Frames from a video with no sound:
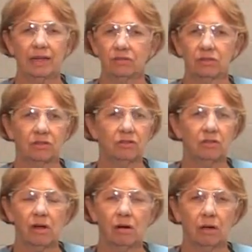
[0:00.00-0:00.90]
hazardous
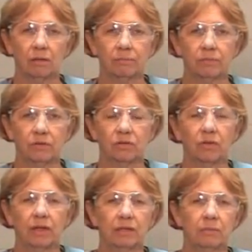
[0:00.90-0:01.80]
at all, so
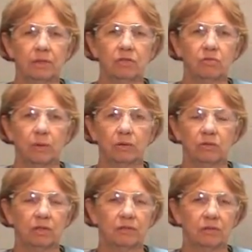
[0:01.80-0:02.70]
they can be
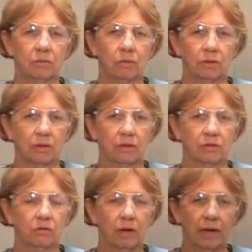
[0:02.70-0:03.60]
disposed of as
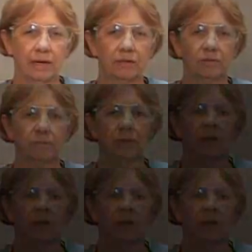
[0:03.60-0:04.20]
ordinary trash.